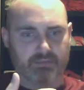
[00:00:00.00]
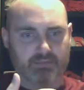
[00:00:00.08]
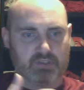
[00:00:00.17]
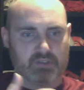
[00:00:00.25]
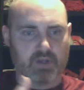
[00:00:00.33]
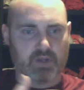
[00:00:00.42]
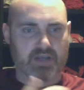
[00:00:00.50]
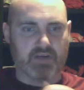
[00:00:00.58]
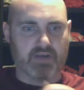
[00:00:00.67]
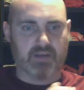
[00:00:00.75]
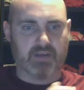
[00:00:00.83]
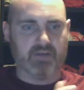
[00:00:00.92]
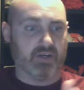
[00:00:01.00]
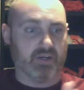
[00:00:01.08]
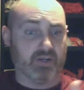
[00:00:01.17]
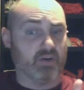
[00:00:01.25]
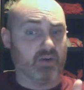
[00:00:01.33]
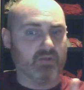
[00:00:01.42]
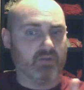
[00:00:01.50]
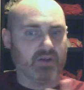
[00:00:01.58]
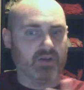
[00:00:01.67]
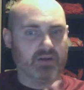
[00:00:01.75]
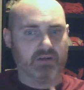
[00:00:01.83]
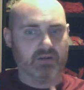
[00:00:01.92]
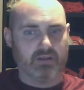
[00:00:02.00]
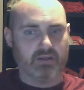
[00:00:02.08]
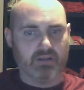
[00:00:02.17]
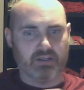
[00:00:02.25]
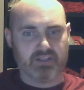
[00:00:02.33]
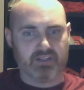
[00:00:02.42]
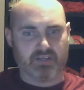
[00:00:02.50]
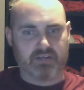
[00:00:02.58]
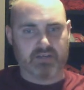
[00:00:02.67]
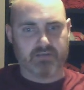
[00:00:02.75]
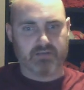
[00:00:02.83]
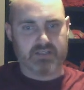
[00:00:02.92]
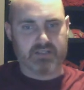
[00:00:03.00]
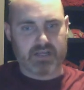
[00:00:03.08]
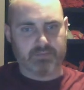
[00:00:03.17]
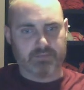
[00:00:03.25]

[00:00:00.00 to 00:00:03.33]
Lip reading: So I'd not recommend doing it on your own computer unless you have a lot of free time.